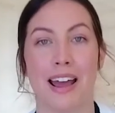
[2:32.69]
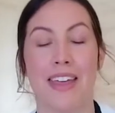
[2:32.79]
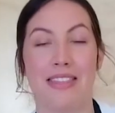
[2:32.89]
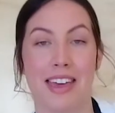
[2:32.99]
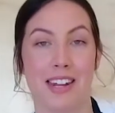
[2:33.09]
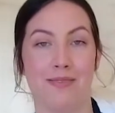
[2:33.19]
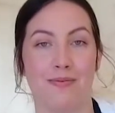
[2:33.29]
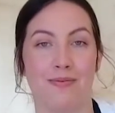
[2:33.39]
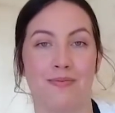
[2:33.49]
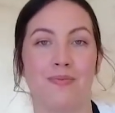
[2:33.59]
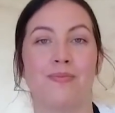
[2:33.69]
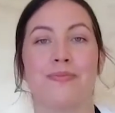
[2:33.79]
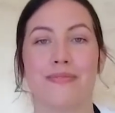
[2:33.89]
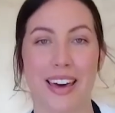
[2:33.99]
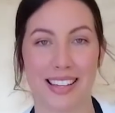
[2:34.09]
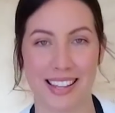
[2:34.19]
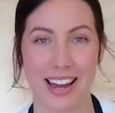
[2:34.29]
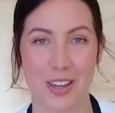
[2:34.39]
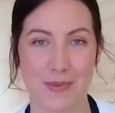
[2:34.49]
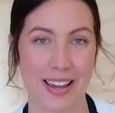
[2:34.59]
And then that's how
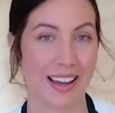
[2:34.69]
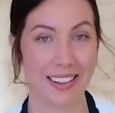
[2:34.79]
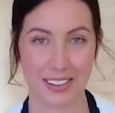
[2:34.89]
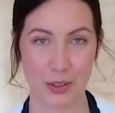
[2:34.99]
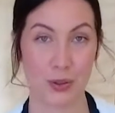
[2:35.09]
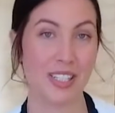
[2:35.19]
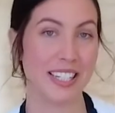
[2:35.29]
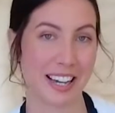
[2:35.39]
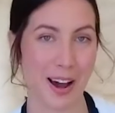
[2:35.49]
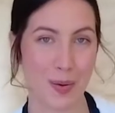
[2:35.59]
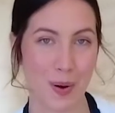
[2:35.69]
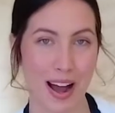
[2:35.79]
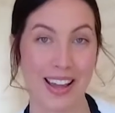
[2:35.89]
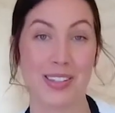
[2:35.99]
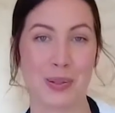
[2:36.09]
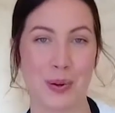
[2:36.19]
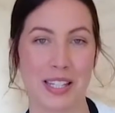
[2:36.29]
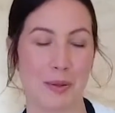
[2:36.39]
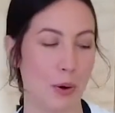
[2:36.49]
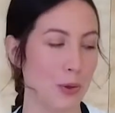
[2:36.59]
you make a little DIY
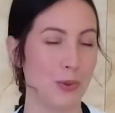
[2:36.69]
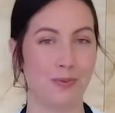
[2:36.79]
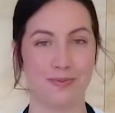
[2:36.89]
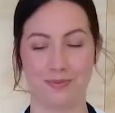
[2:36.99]
squeezy bottle.